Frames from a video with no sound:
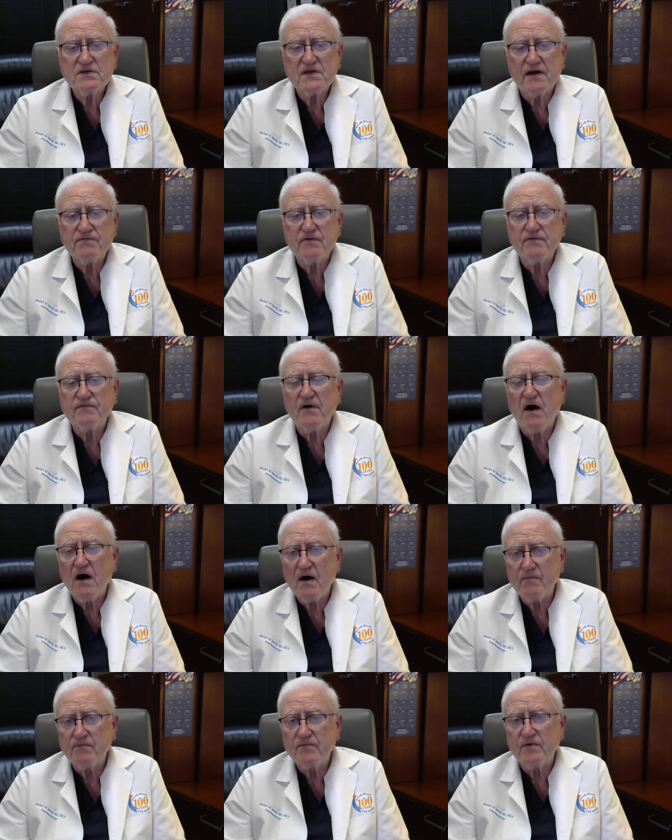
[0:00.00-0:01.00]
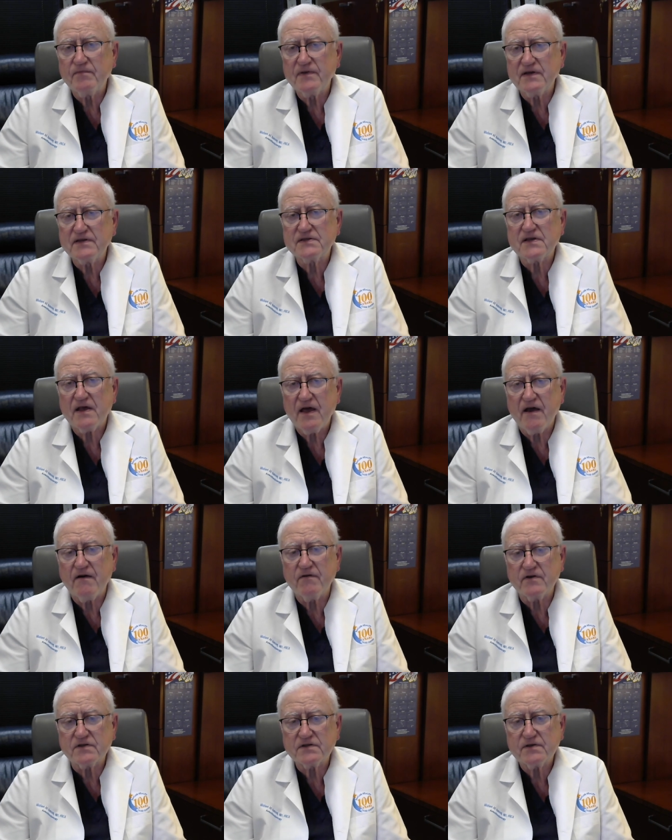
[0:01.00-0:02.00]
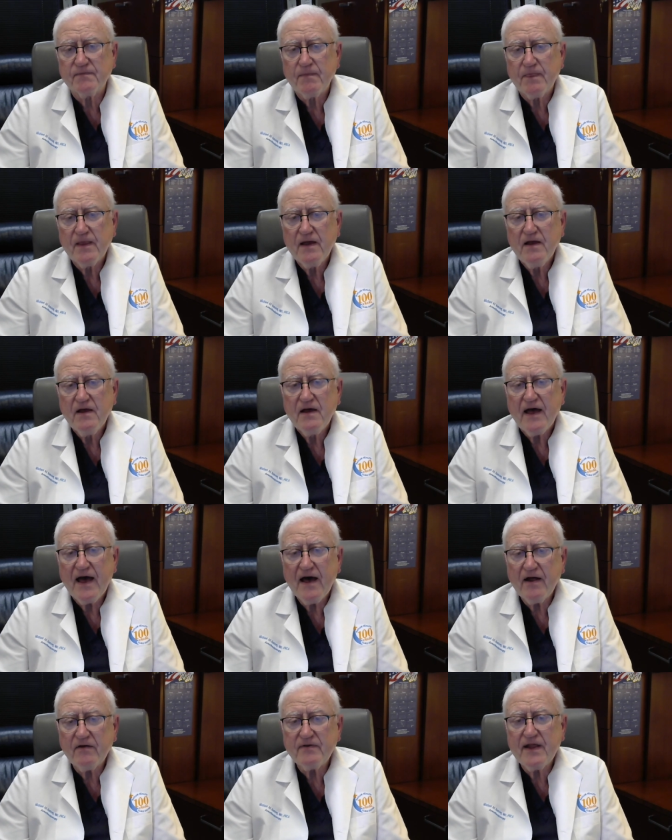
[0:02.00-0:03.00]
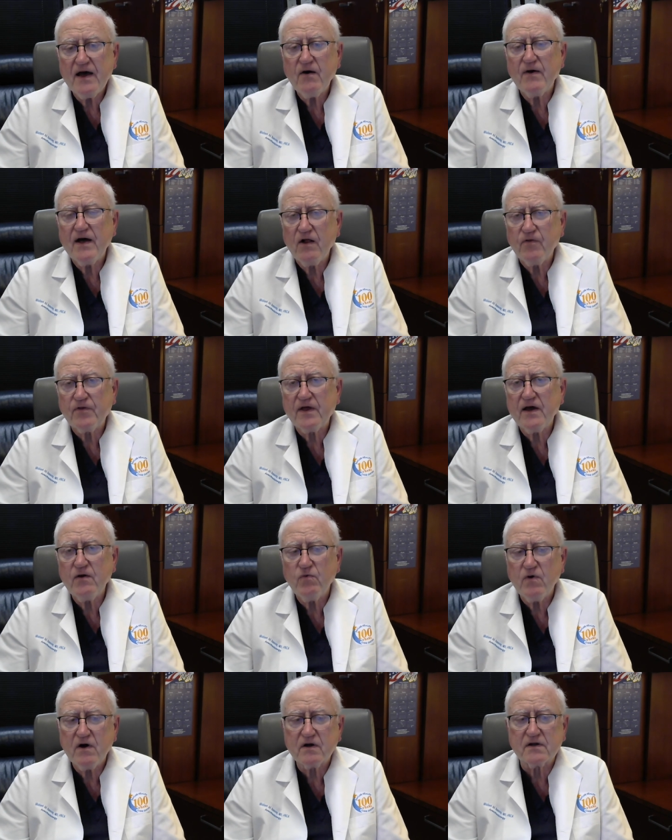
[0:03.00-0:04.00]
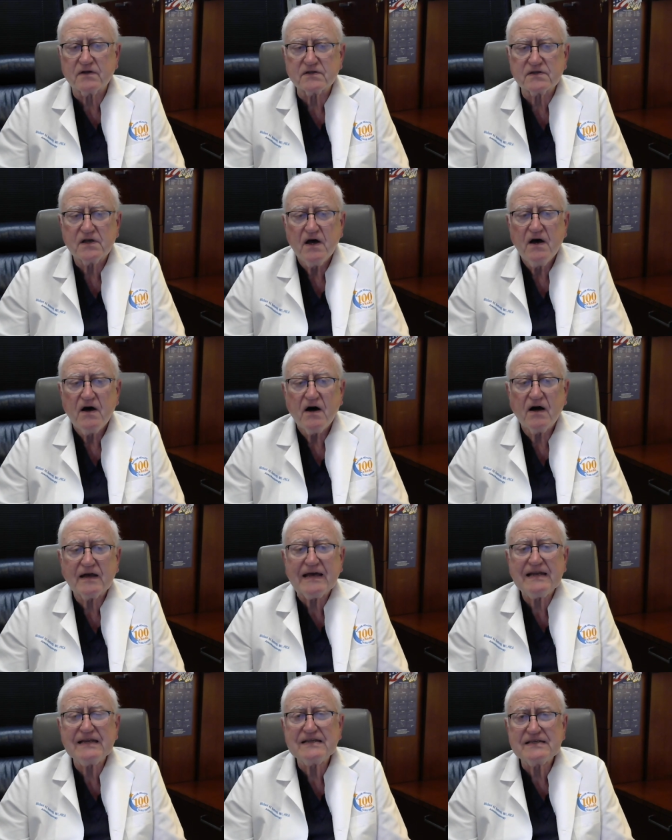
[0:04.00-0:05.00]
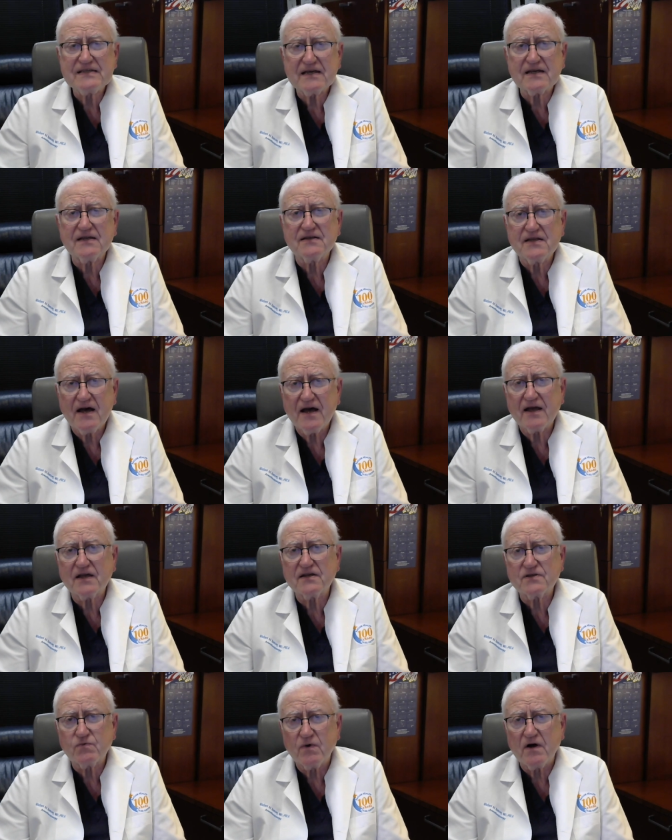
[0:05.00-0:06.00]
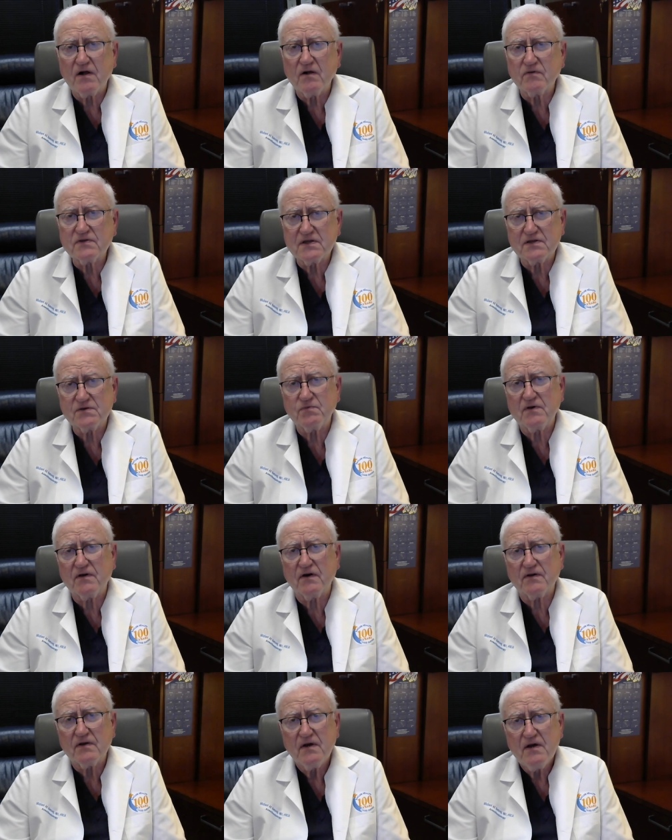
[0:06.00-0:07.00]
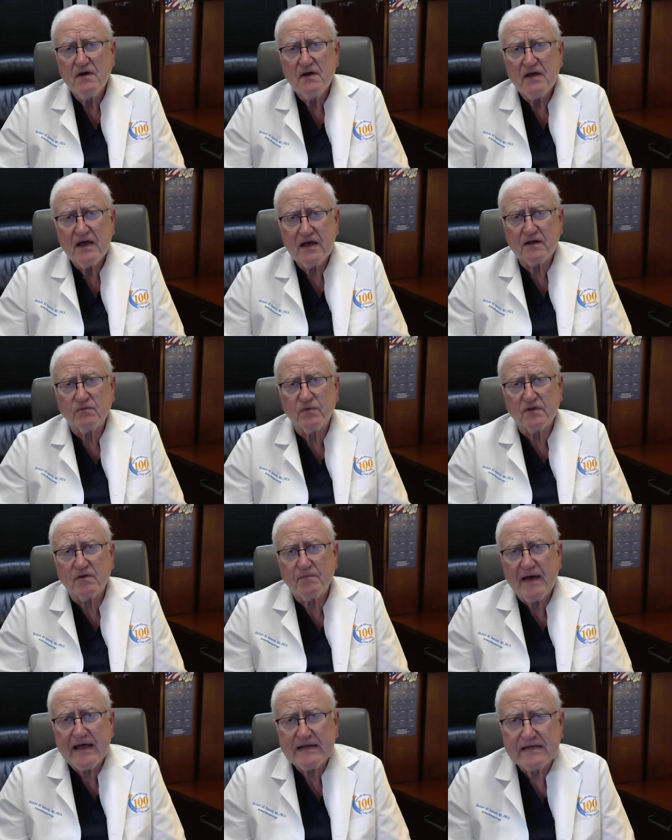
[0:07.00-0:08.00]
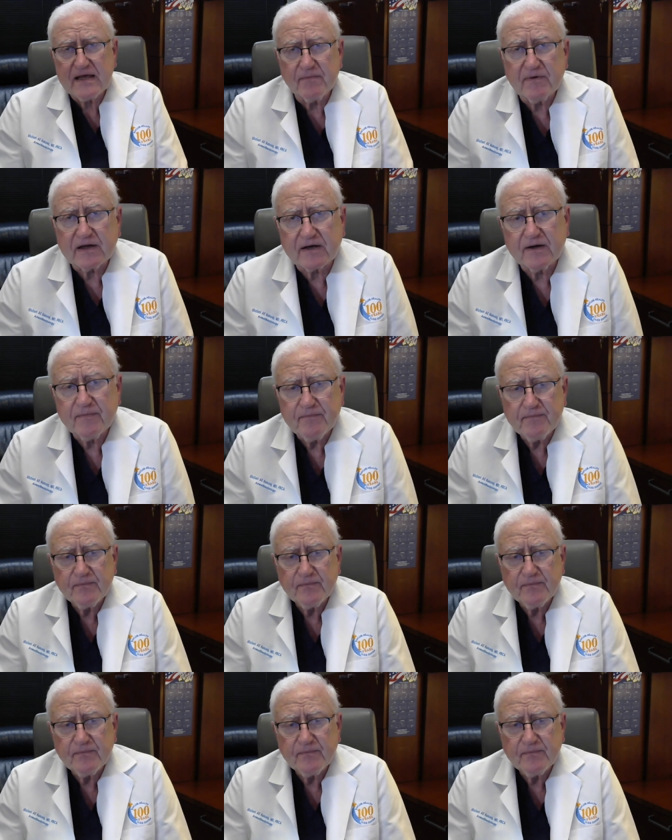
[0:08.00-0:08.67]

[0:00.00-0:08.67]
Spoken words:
suffer harm from these errors. Now healthcare workers are getting sick and dying as well since we got hit with the pandemic.